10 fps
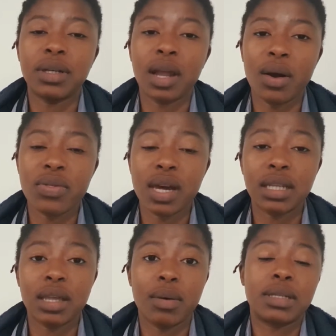now
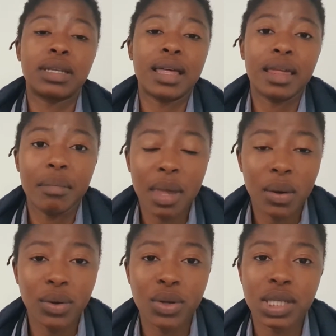that there was another
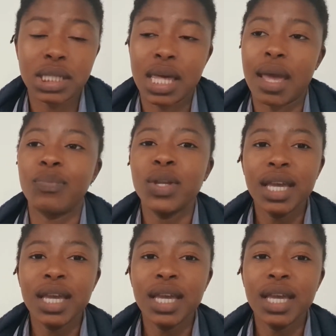male nurse there,